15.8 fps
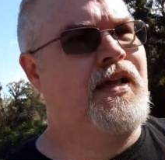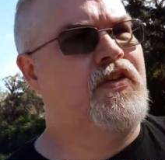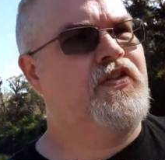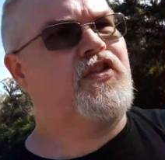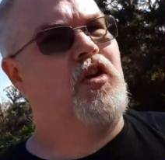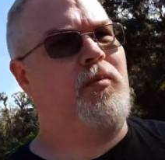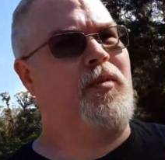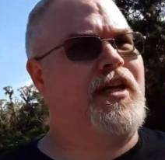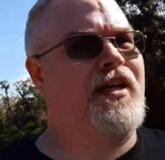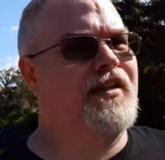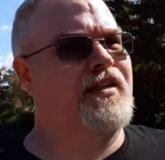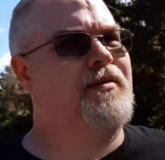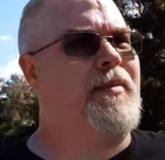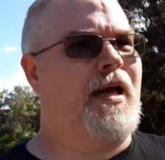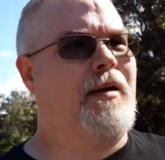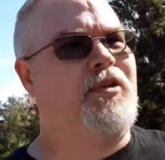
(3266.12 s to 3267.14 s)
so many in
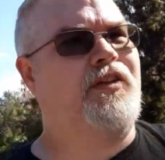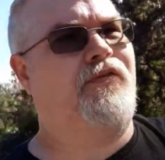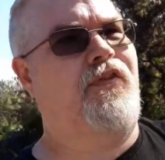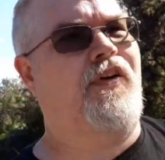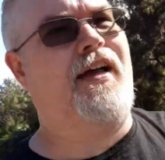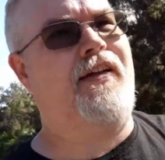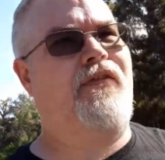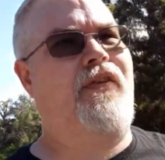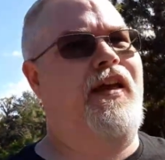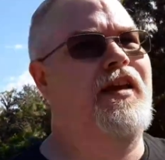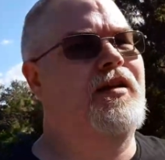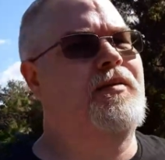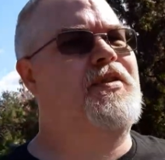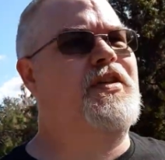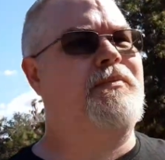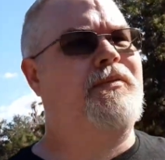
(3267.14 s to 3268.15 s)
the Babylon 5
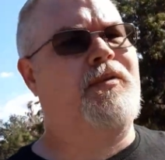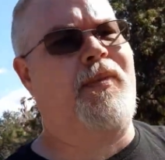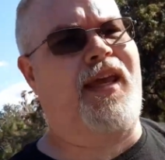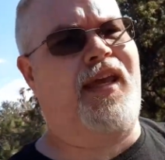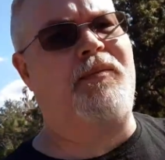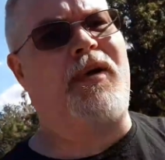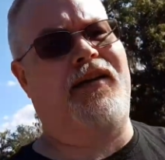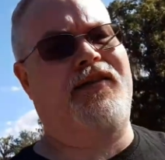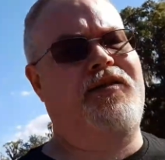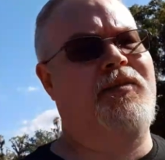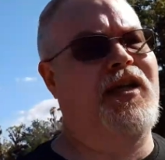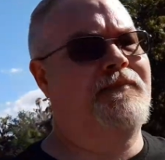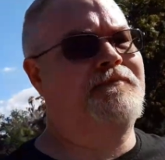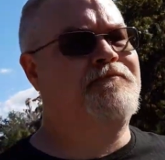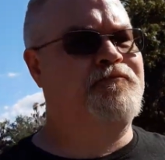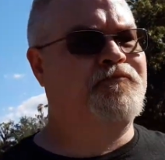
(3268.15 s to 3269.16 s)
fandom seem to make him out to be.